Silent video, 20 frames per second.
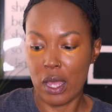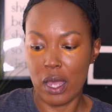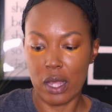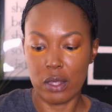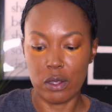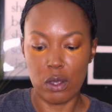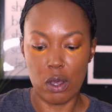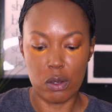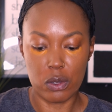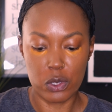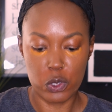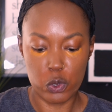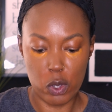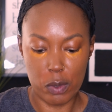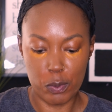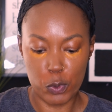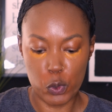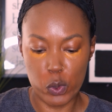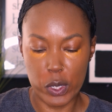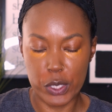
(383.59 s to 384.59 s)
And also
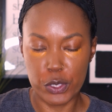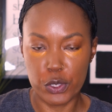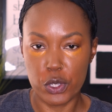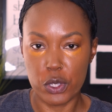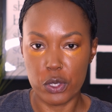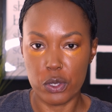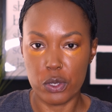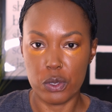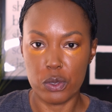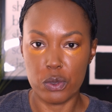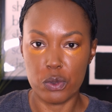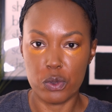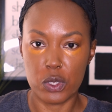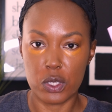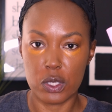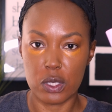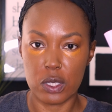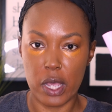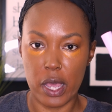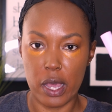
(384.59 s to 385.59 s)
I'm going to
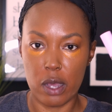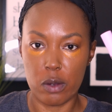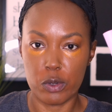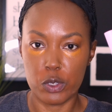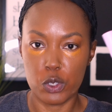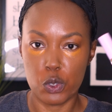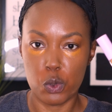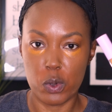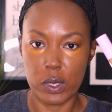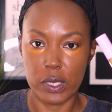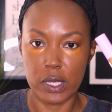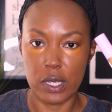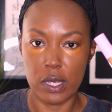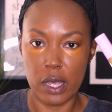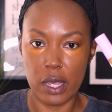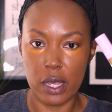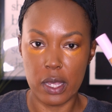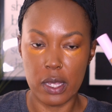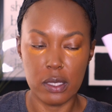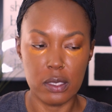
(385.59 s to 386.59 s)
use Tower
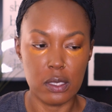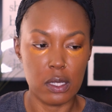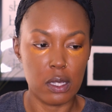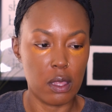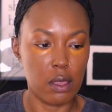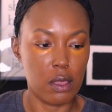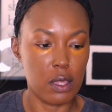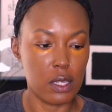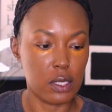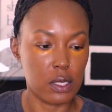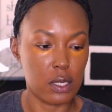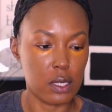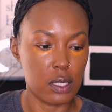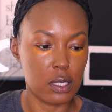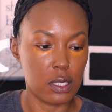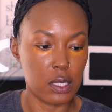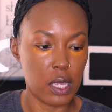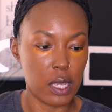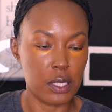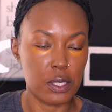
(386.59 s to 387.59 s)
28. This
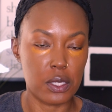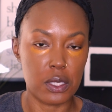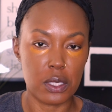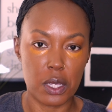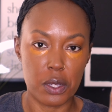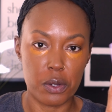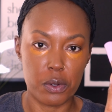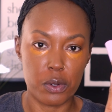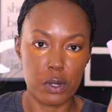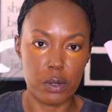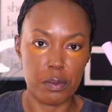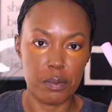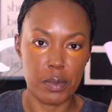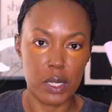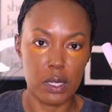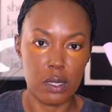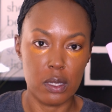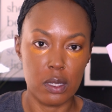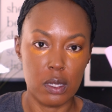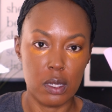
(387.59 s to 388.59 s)
is a
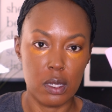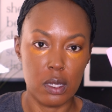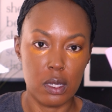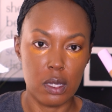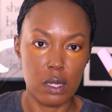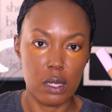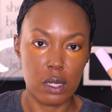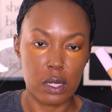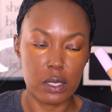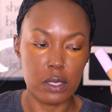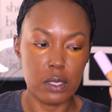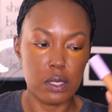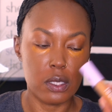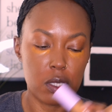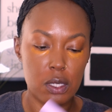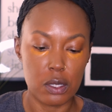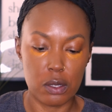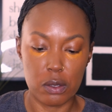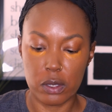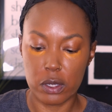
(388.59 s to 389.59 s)
serum
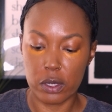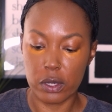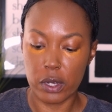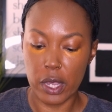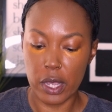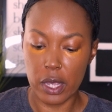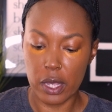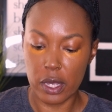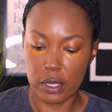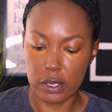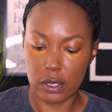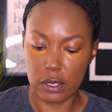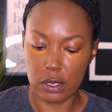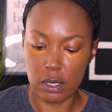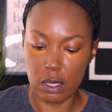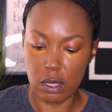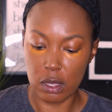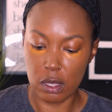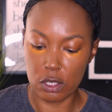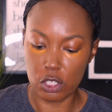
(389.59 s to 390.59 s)
concealer and
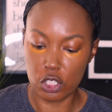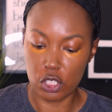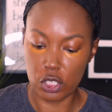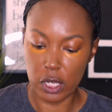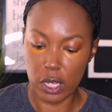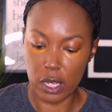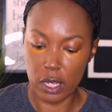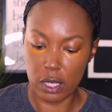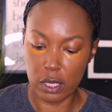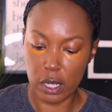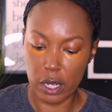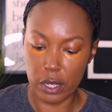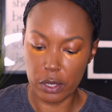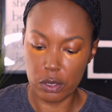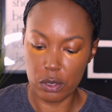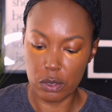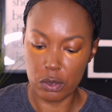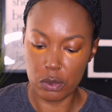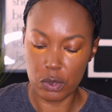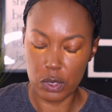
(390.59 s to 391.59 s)
the shade I
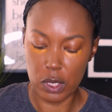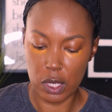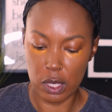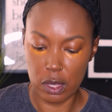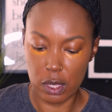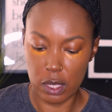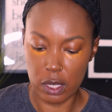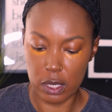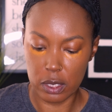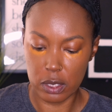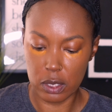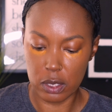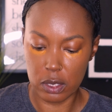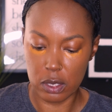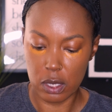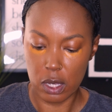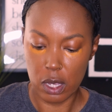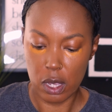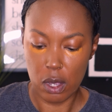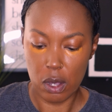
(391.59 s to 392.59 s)
use in this,